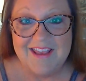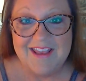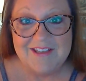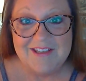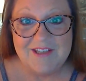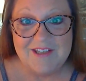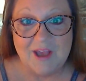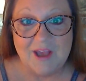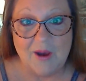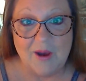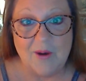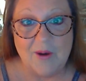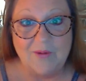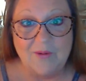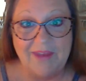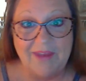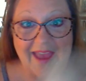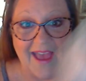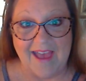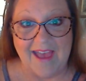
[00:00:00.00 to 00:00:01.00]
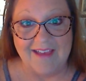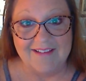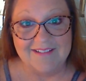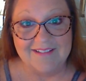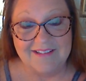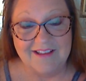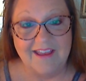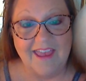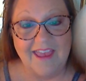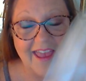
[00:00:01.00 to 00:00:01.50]
So yeah,
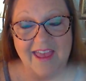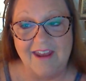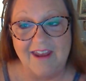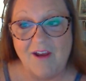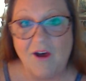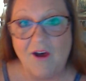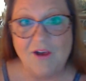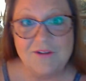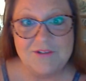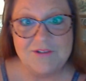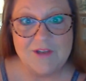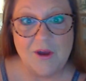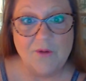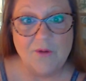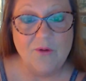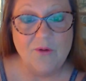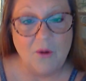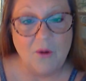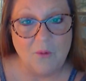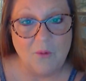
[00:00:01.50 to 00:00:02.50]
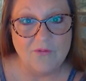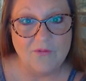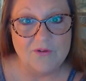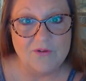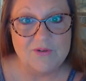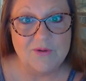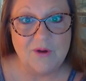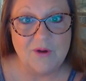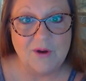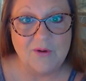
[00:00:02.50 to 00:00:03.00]
and also go over
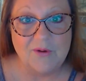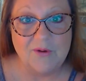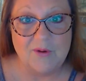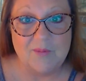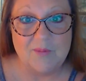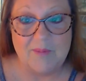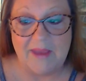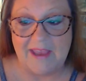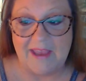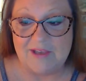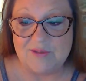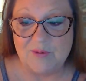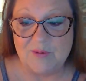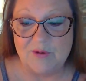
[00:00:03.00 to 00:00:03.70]
to our group page.